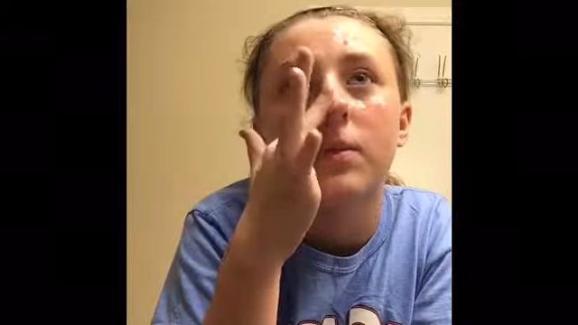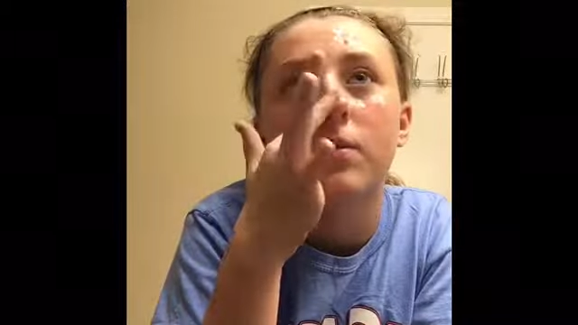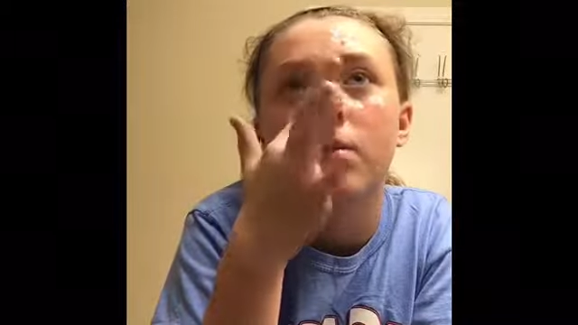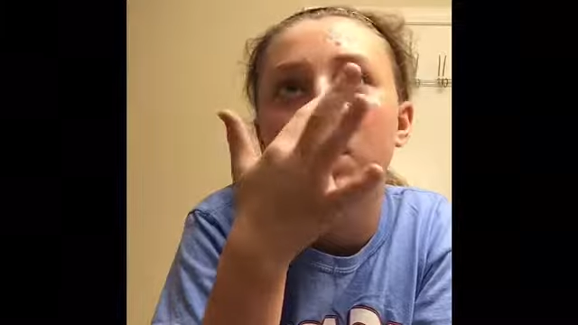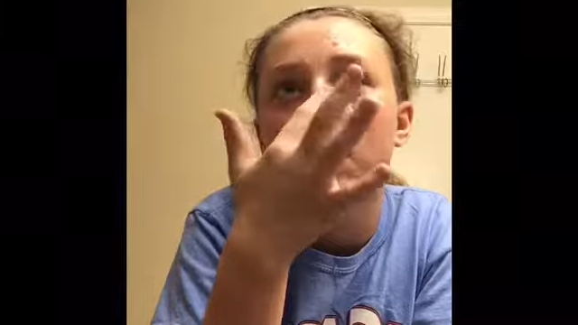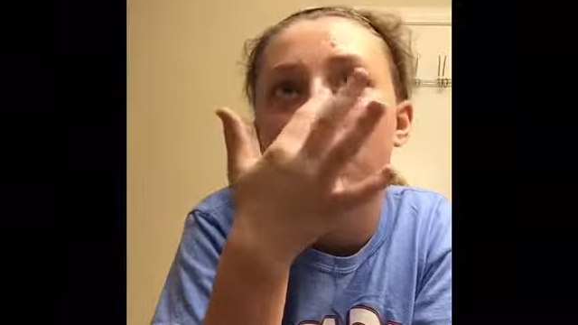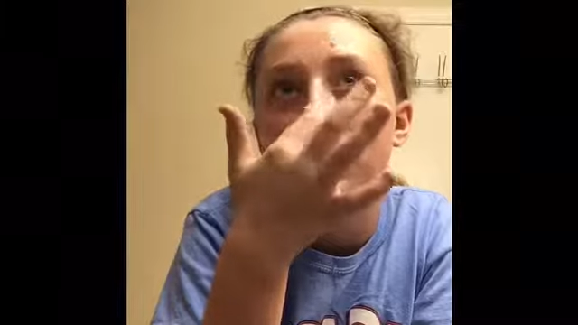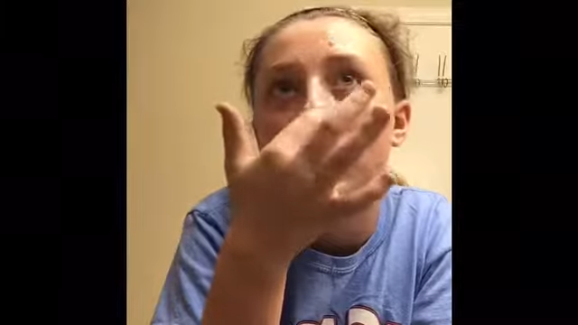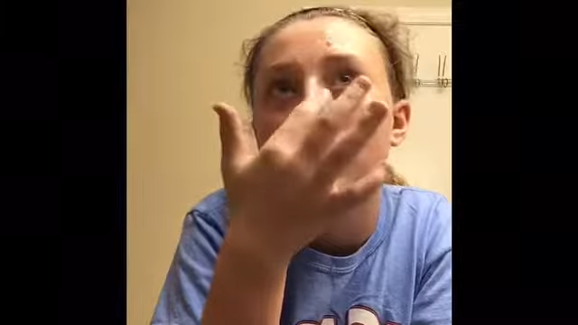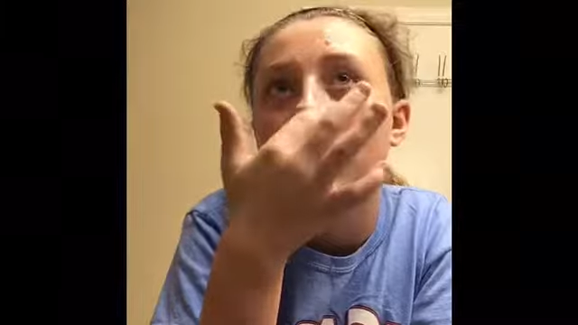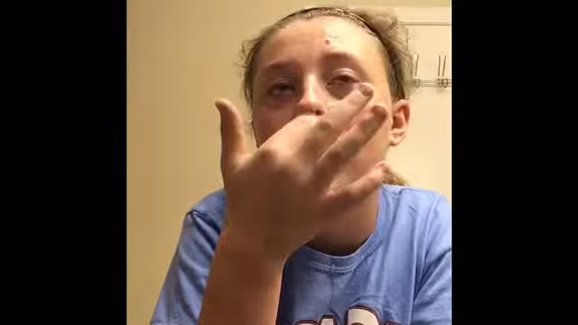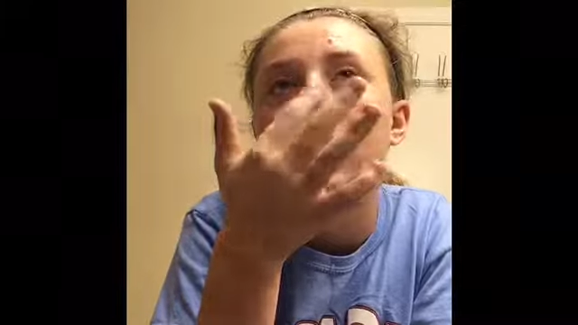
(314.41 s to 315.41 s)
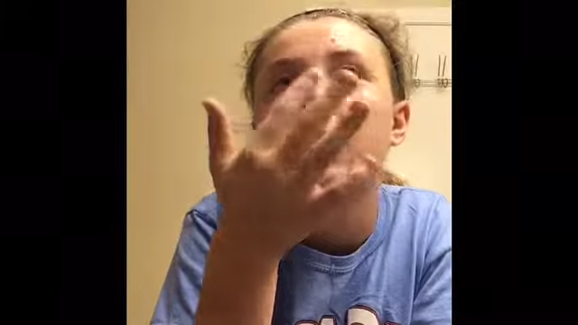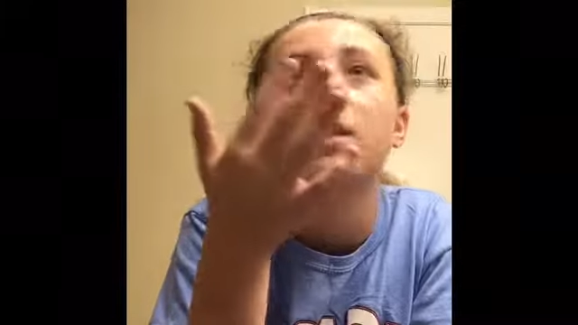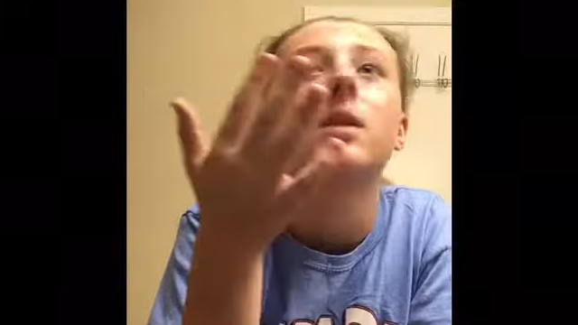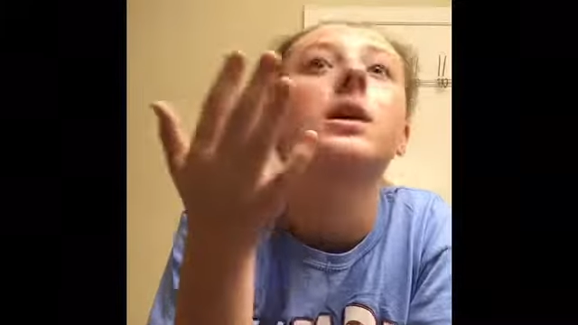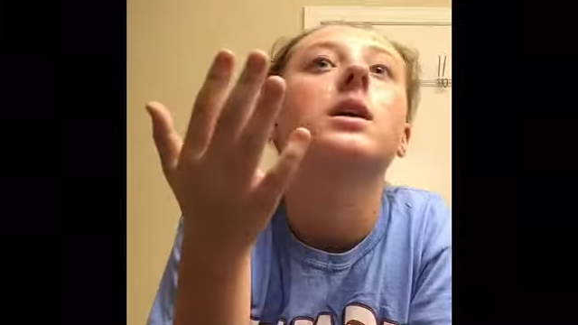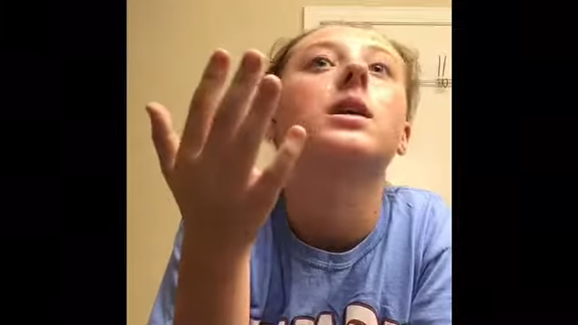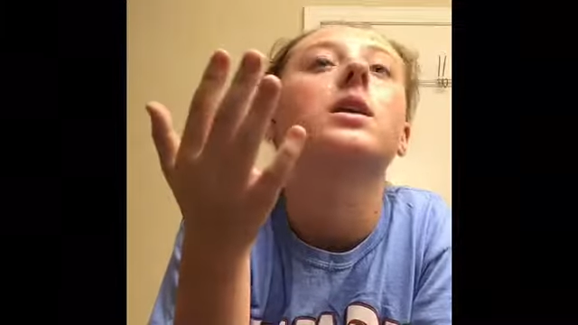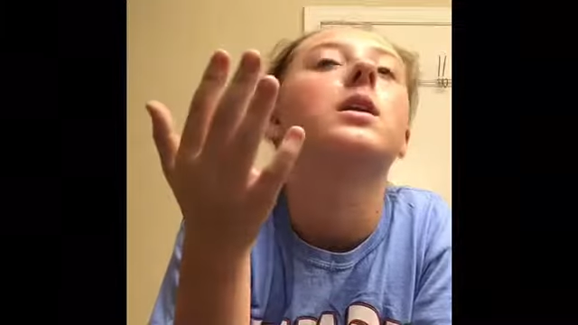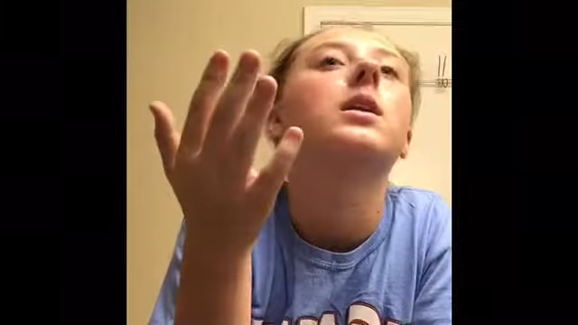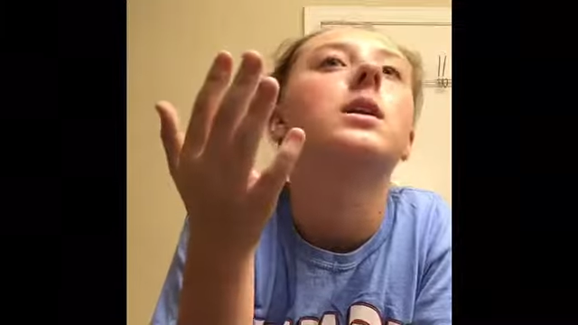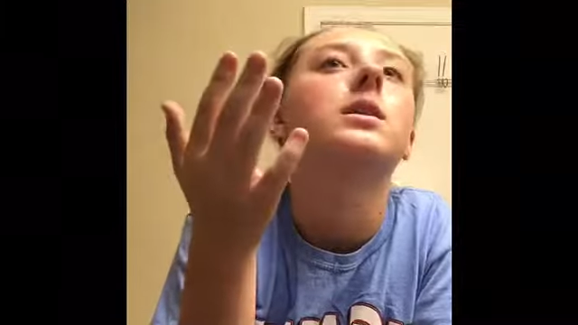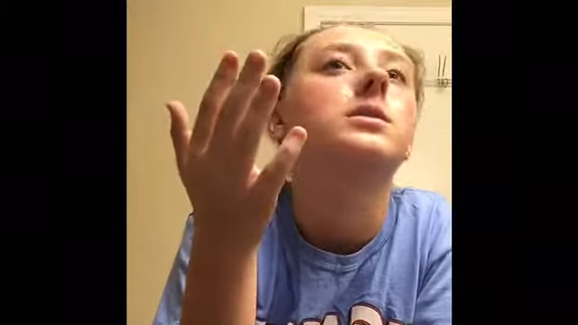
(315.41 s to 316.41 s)
really I need like a
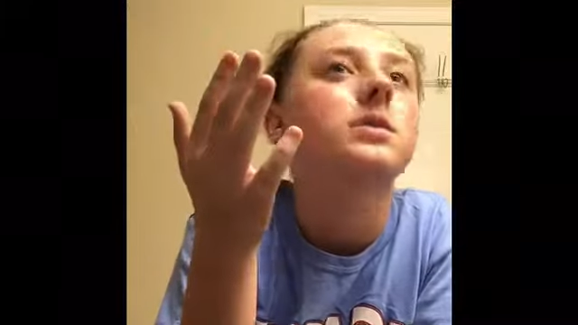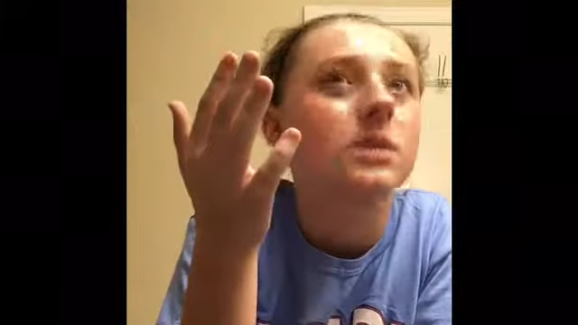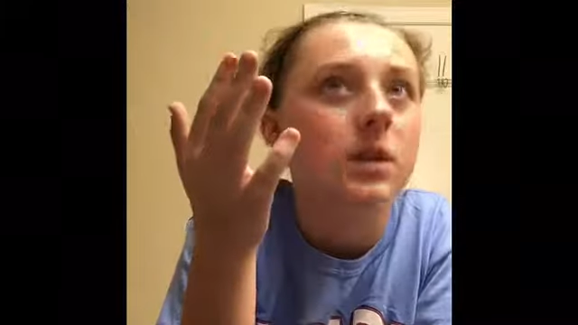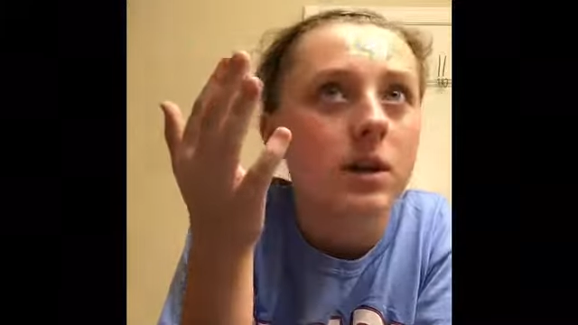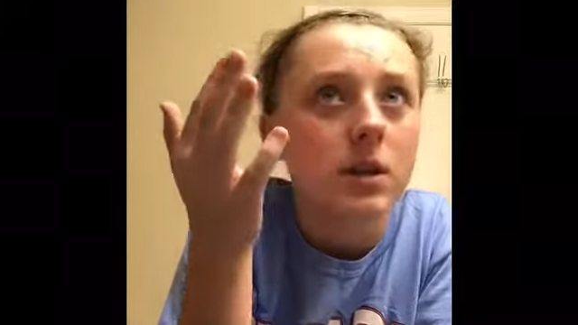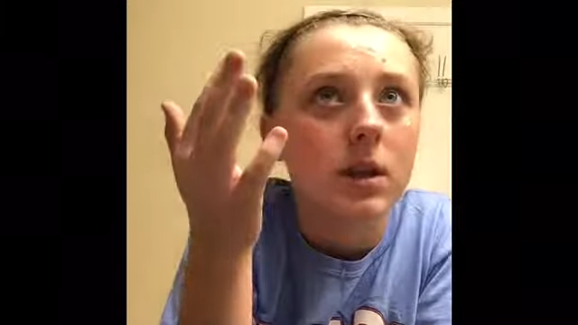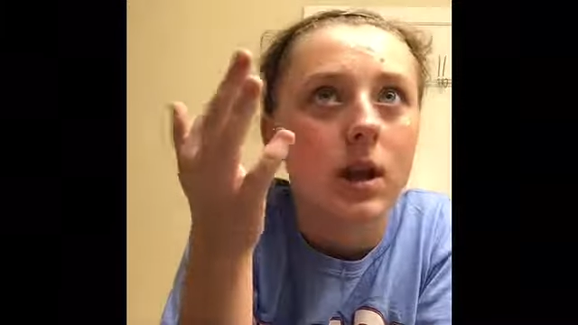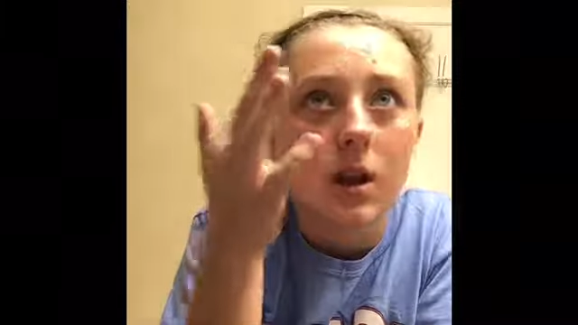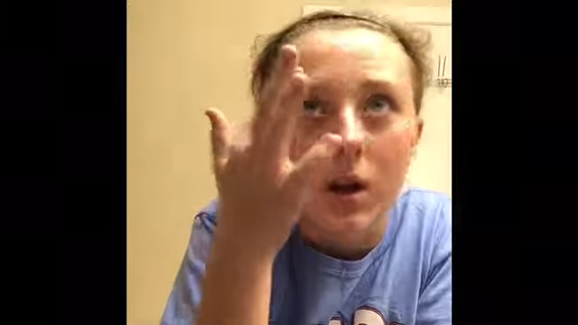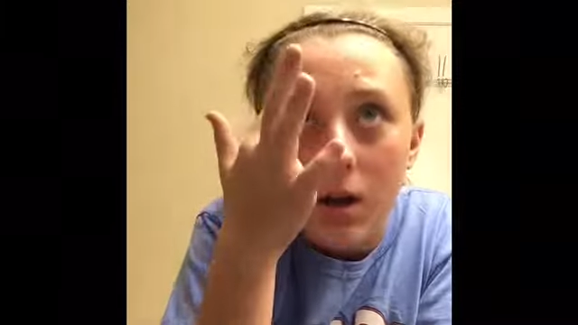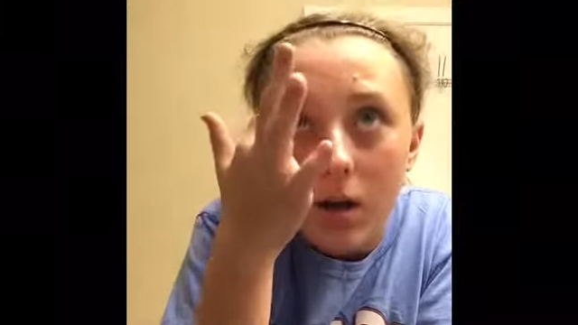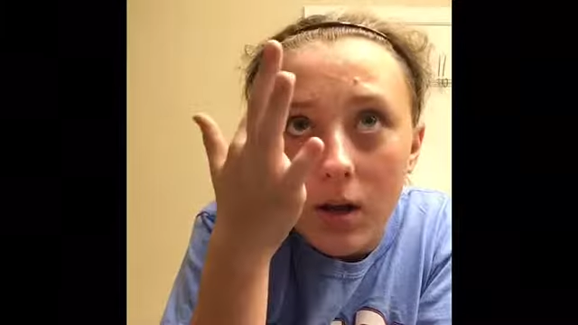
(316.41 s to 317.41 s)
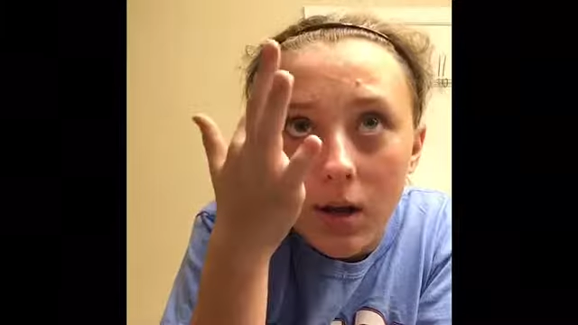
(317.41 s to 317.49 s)
nice thick layer